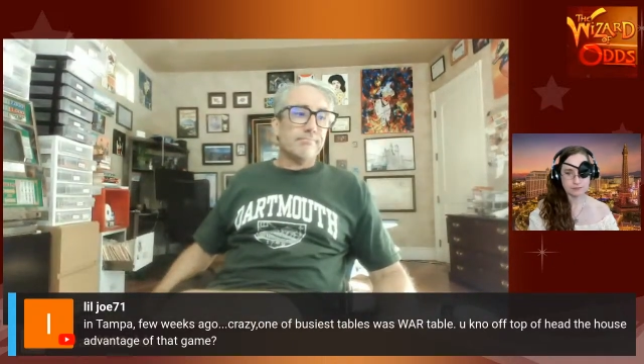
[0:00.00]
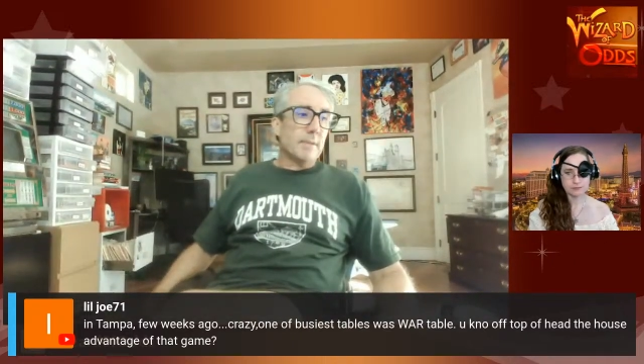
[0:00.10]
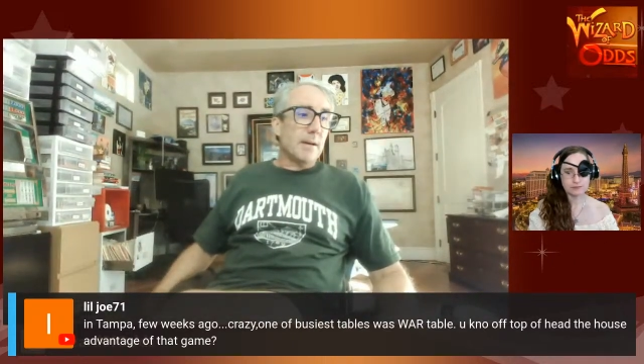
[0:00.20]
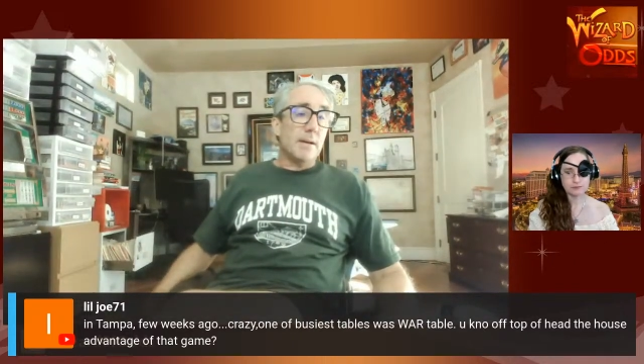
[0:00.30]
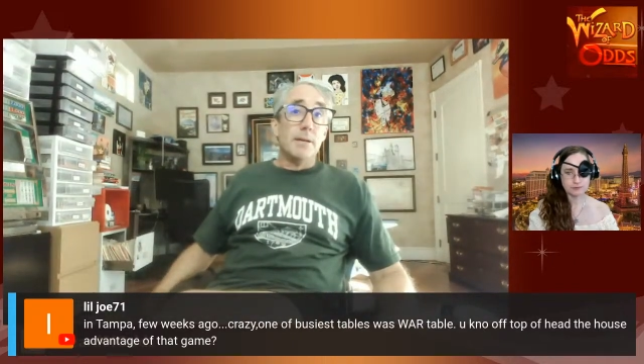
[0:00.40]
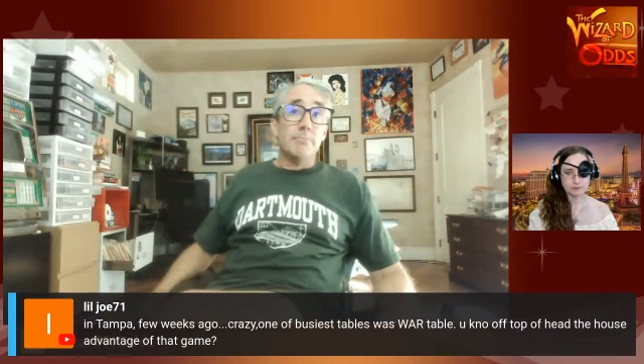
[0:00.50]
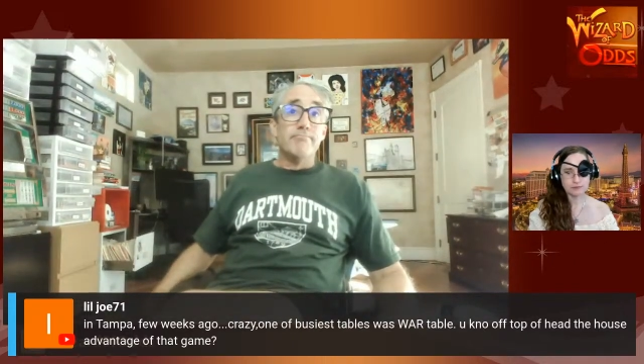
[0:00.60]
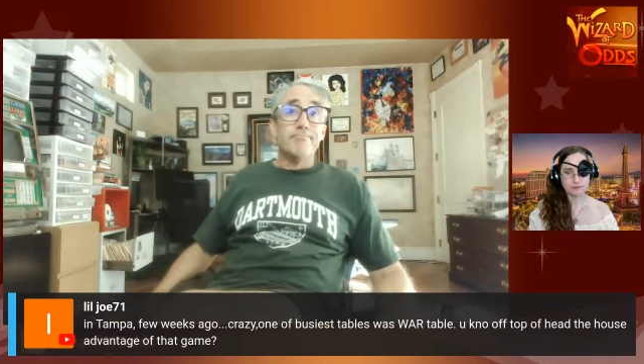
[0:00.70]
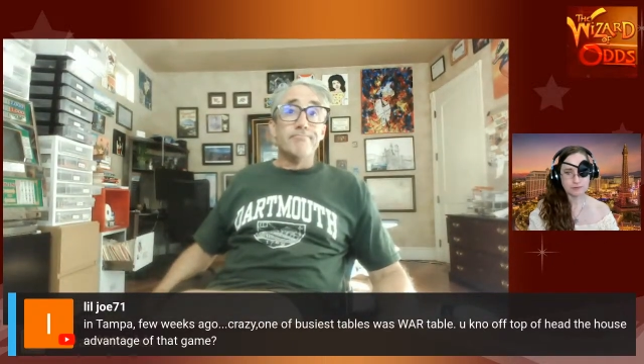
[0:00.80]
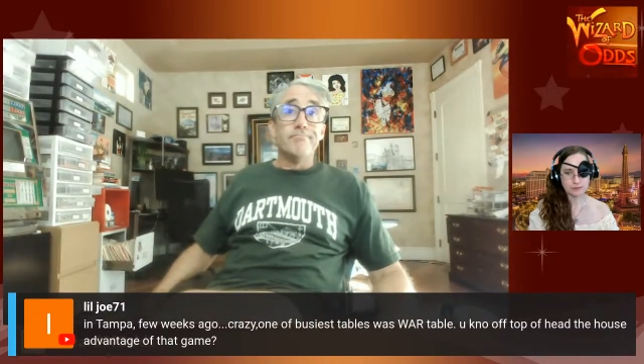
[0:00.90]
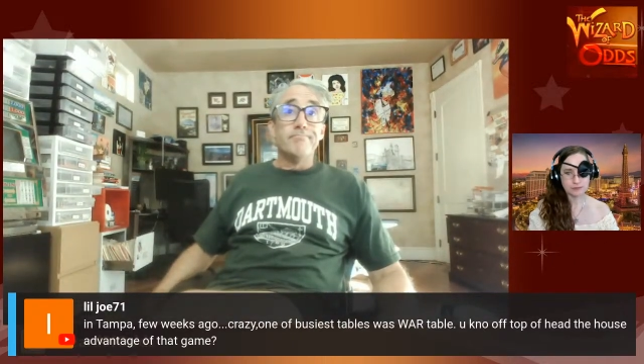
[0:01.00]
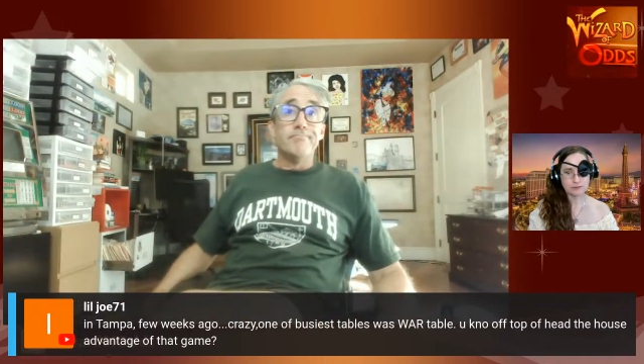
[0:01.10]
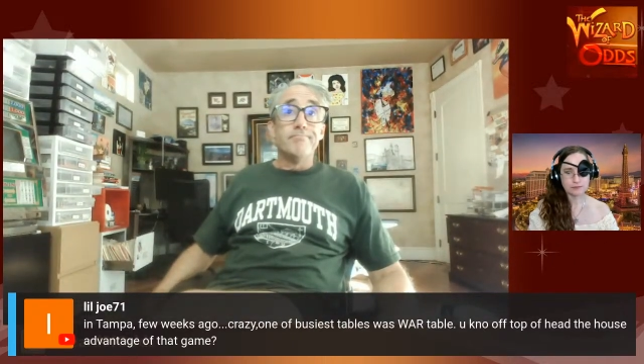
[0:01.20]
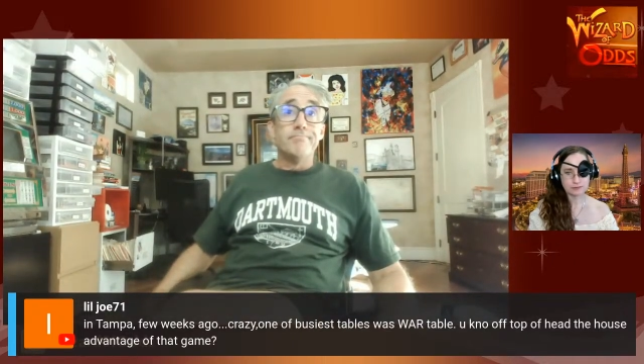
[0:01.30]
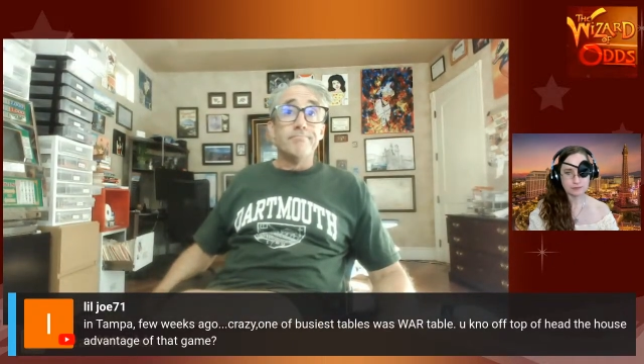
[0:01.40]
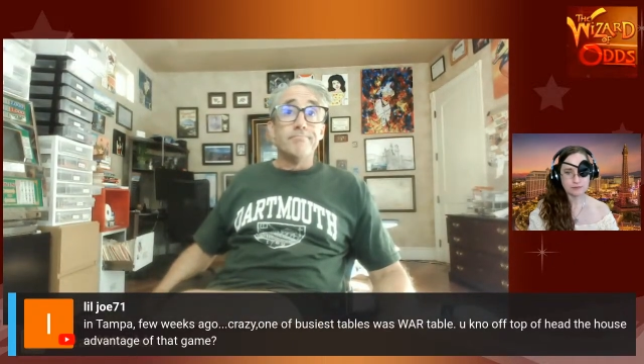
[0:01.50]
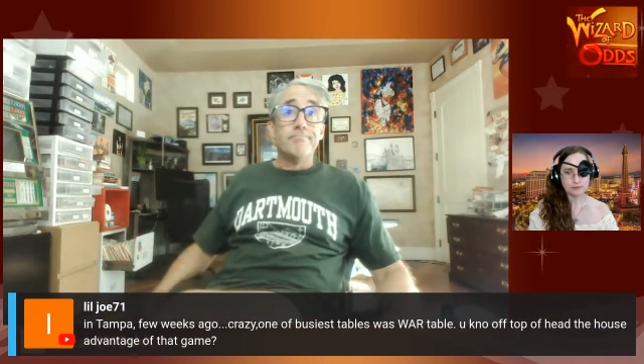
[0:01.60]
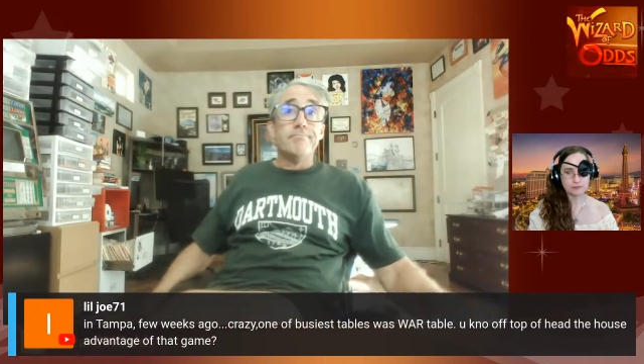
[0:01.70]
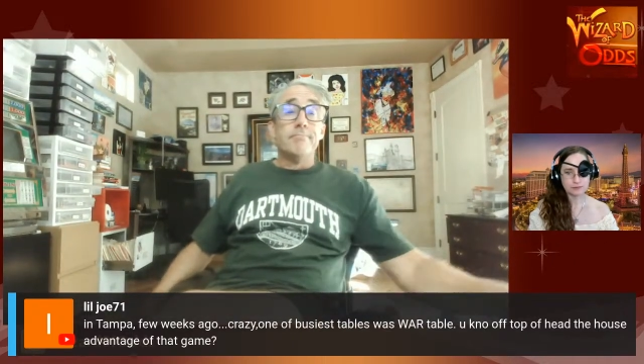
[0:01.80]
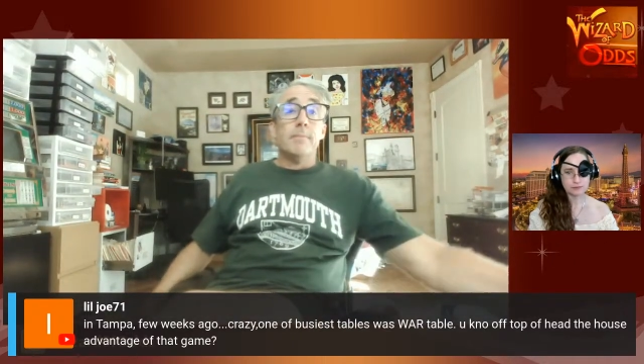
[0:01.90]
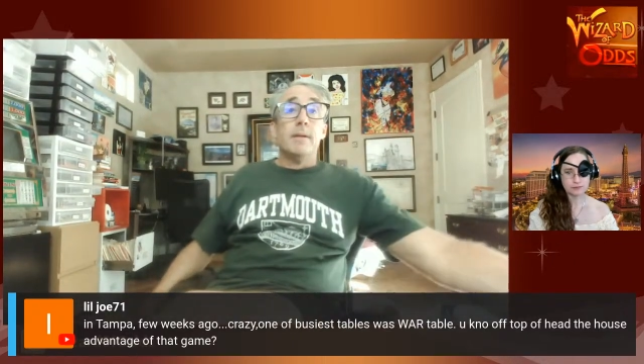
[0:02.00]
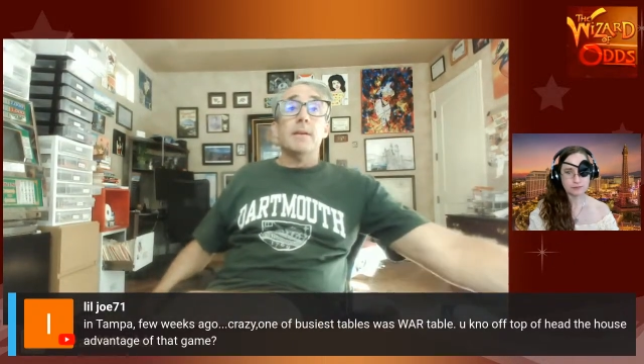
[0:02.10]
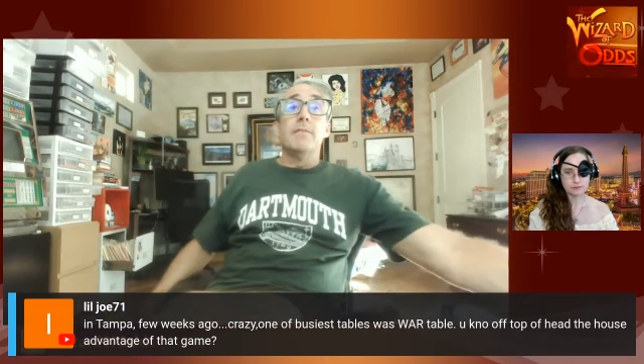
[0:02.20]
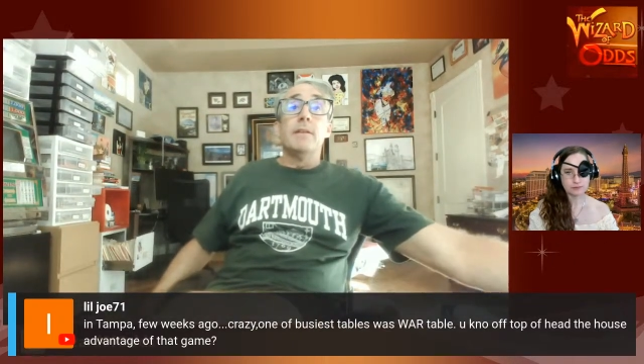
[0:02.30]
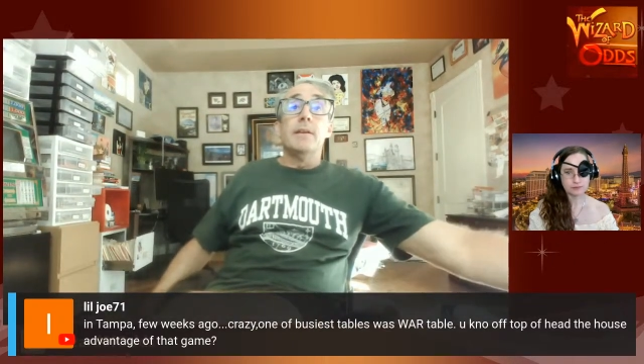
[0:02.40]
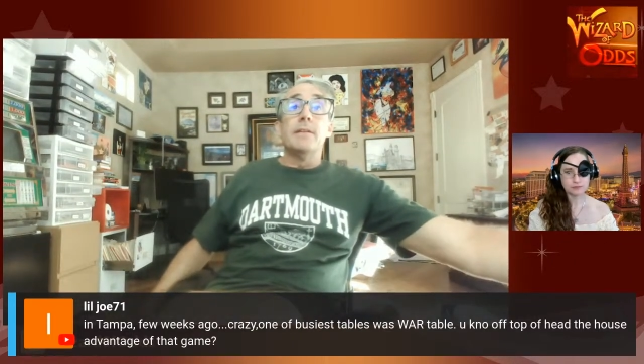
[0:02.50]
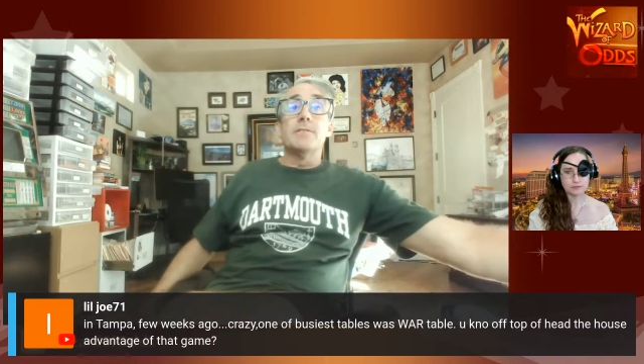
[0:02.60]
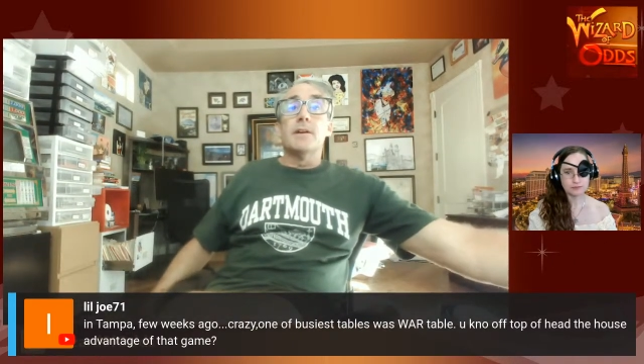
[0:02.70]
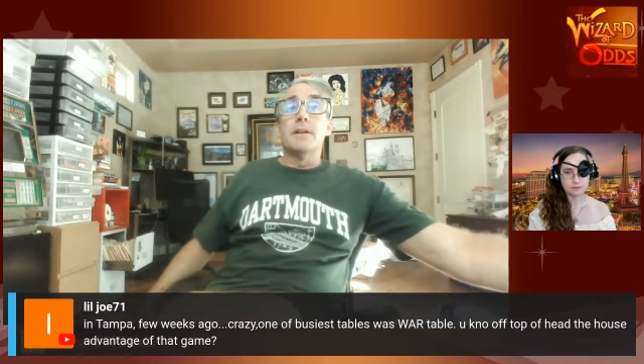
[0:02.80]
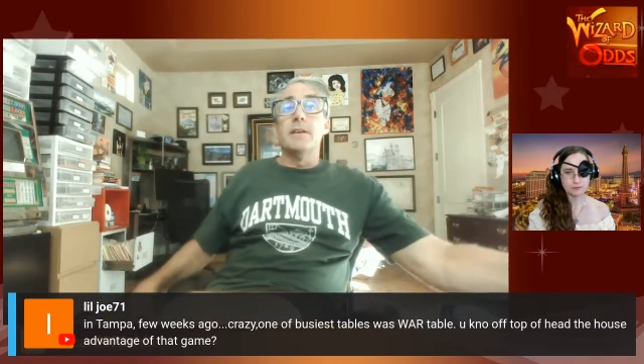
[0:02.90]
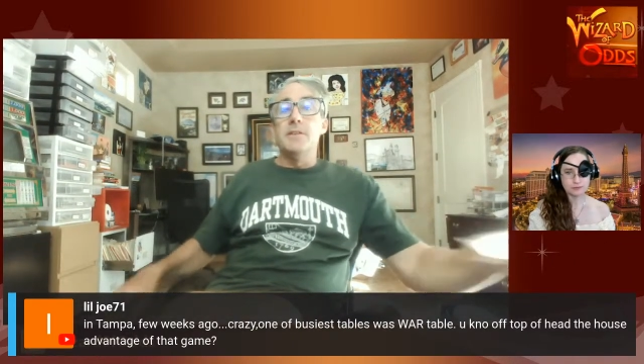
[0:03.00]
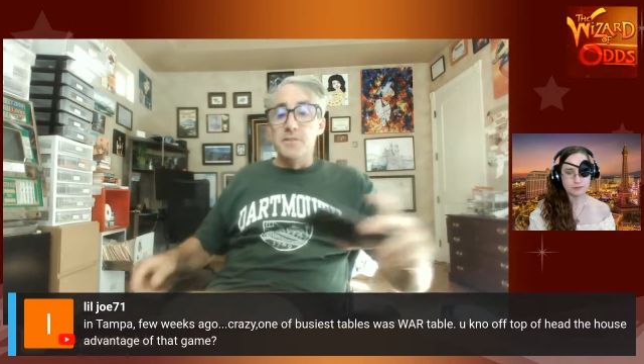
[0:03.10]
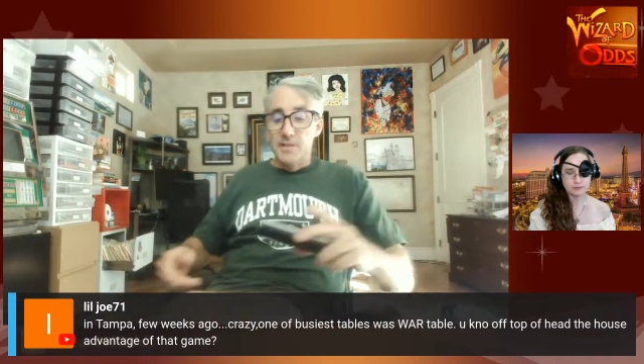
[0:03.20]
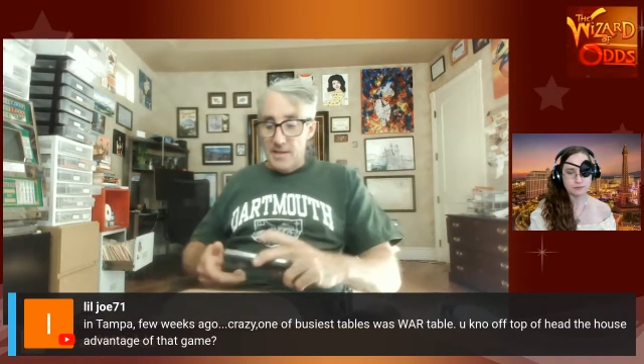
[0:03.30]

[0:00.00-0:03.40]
And it's kind of easy to